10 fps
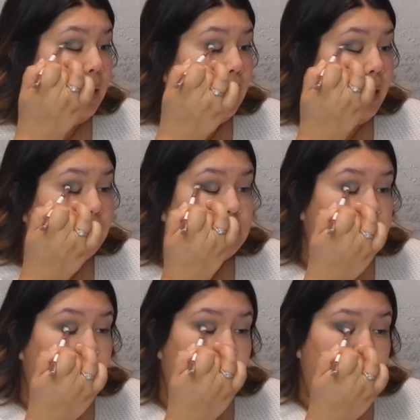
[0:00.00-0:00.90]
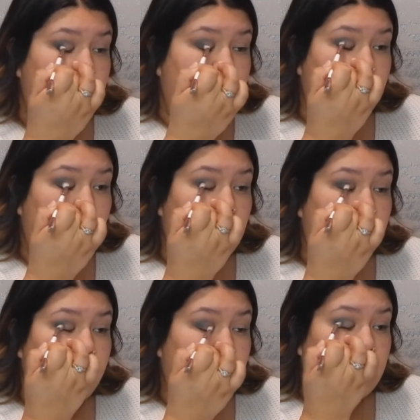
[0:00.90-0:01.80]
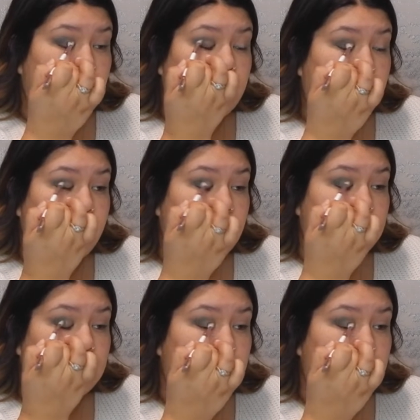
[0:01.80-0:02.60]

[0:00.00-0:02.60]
outside before I bring in my brush.